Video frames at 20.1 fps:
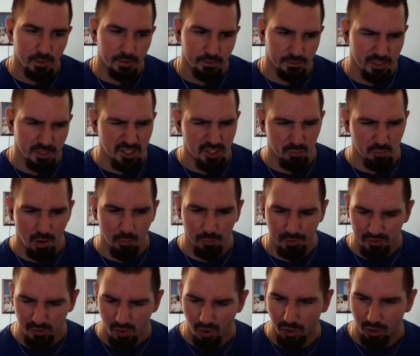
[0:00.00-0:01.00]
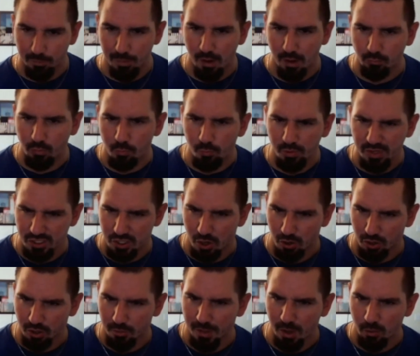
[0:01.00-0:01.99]
This is what we talk about when we
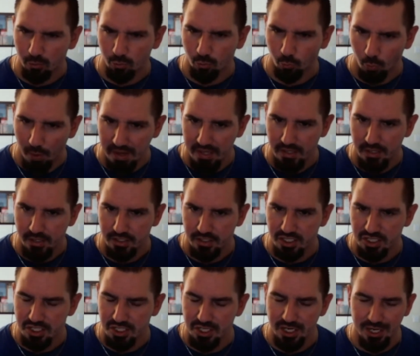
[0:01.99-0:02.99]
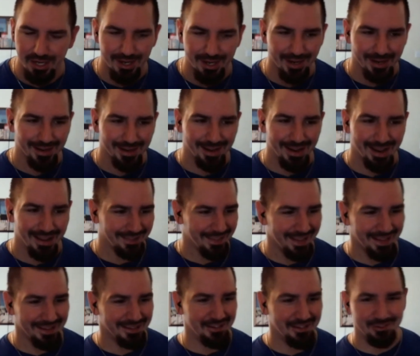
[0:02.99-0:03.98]
talk about greatness. And
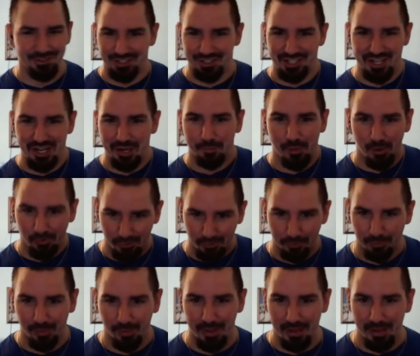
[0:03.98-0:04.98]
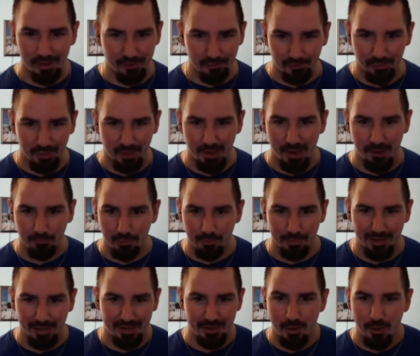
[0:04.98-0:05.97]
then you just see a bunch of plays that
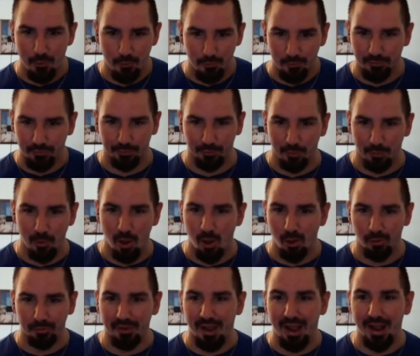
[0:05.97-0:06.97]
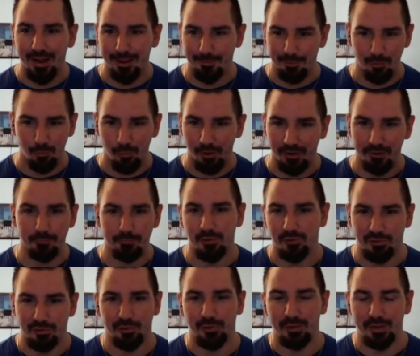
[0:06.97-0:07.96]
everybody knows from all time. And one of them
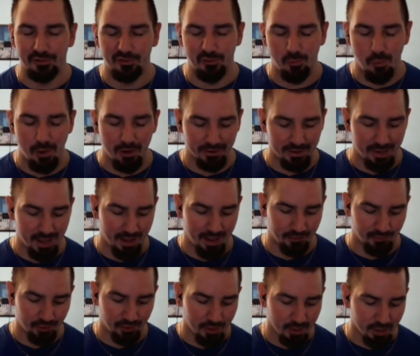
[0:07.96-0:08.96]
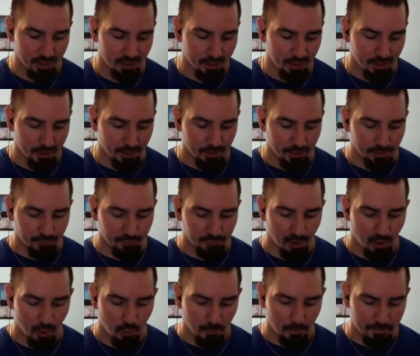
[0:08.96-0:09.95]
is the Lynn Swann catch.
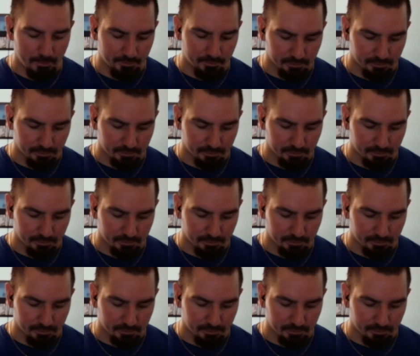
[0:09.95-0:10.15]
So